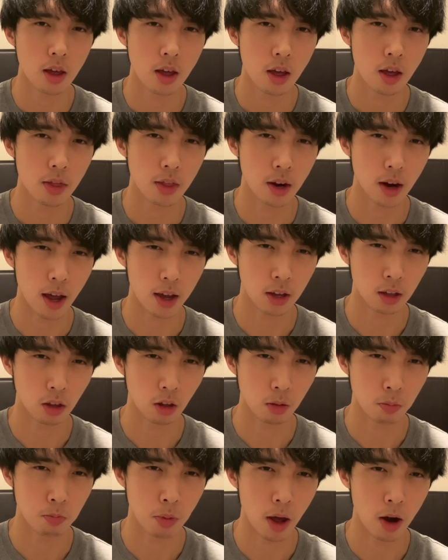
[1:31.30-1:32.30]
then I could
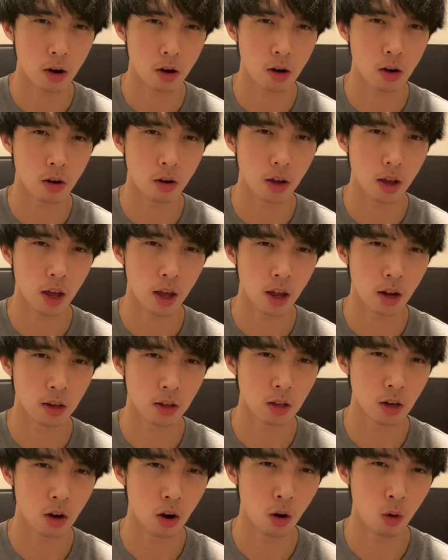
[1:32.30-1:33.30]
look better. And,
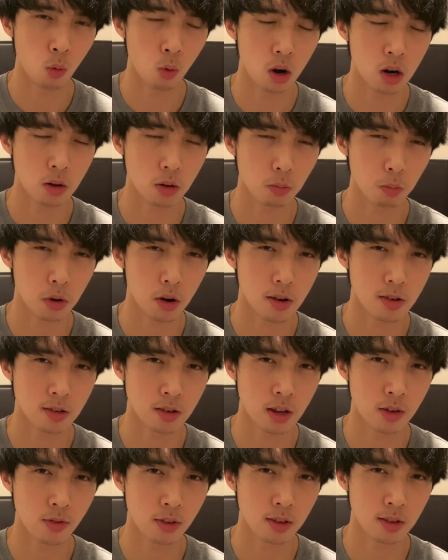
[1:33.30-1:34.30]
you know, one person
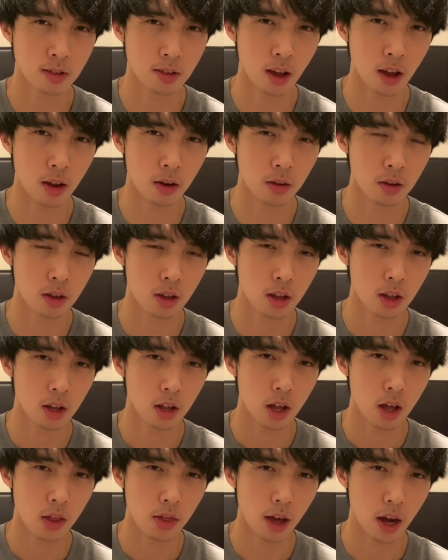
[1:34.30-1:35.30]
even said
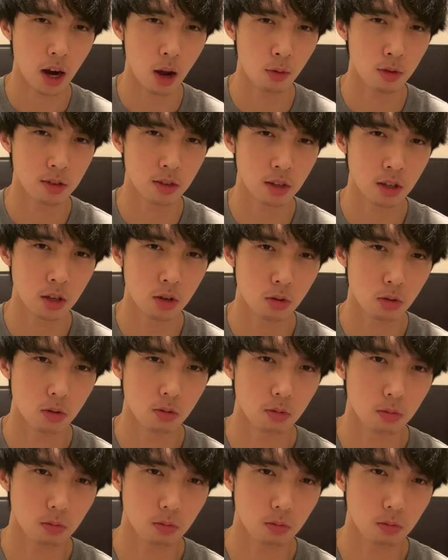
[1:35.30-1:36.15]
that I was cute.